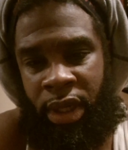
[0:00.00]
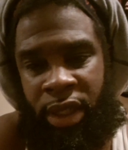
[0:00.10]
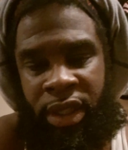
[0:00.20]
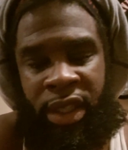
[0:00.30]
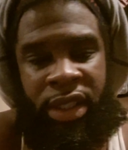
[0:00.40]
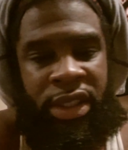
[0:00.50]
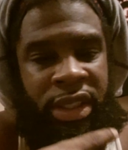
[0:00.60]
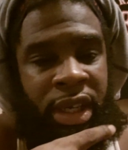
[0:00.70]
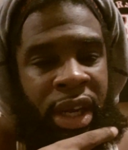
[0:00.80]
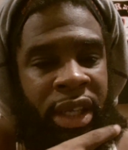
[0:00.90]
I think this
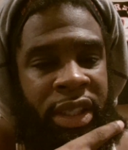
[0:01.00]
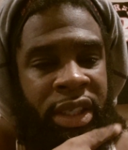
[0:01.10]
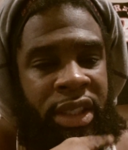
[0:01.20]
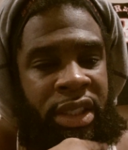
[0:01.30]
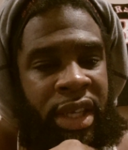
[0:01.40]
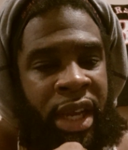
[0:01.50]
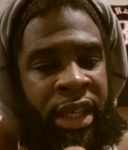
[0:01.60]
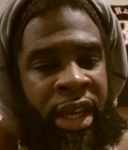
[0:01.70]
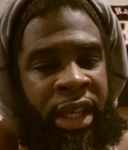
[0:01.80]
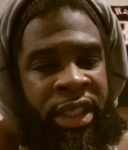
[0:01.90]
I think this guy
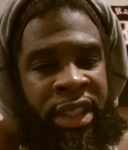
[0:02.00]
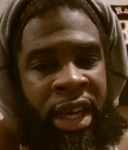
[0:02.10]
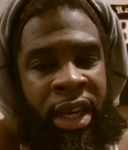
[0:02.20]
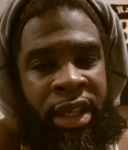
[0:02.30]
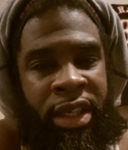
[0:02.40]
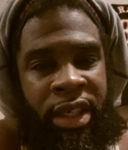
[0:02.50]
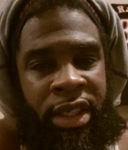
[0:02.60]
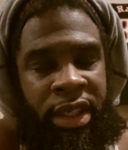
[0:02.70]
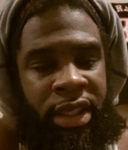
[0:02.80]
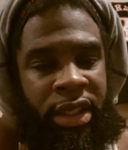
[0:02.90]
named John
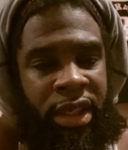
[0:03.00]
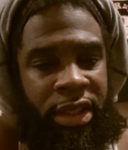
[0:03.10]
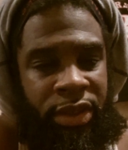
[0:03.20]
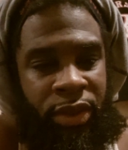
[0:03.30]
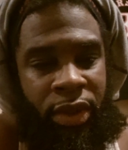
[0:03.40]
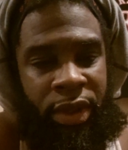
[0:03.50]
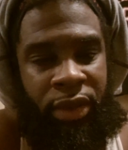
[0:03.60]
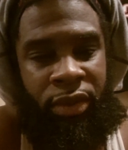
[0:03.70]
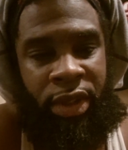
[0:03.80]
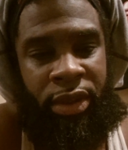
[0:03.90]
cutting it. You know, he a
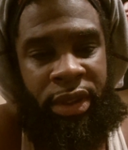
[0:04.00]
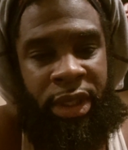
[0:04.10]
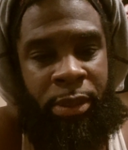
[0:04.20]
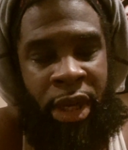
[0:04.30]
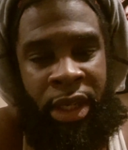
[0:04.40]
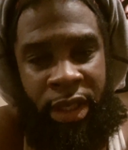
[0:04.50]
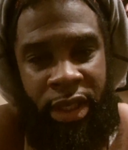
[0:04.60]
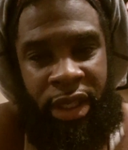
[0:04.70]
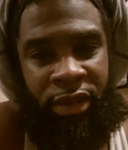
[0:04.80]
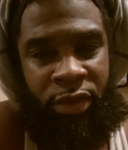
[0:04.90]
real demonic
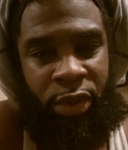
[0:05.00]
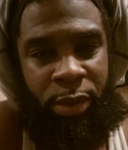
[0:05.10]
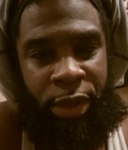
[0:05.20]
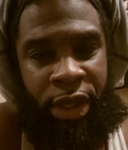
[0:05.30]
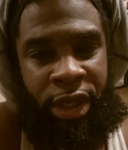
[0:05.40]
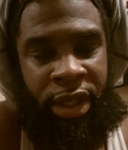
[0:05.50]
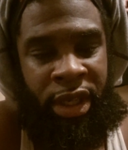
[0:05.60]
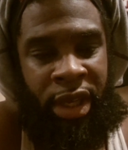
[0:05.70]
evil spirit.